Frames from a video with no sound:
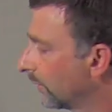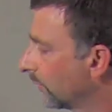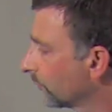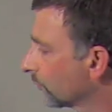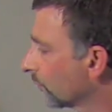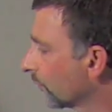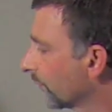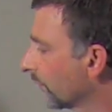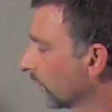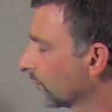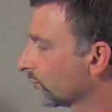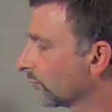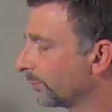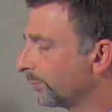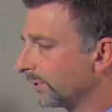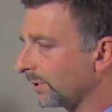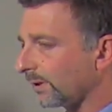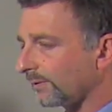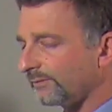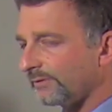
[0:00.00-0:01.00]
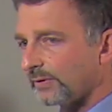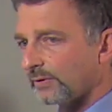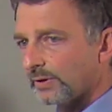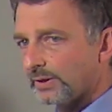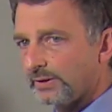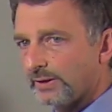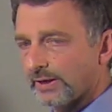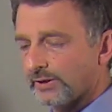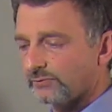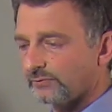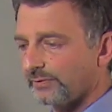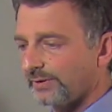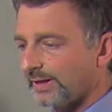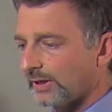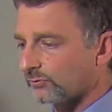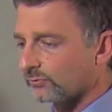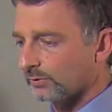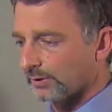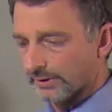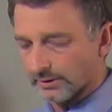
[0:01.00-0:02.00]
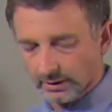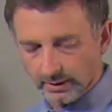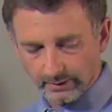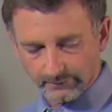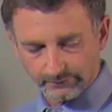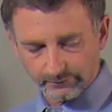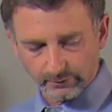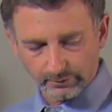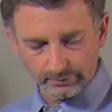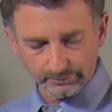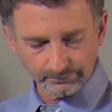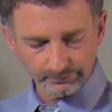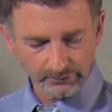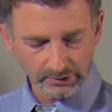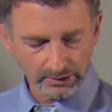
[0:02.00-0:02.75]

So this would be a very nice financial aid offer.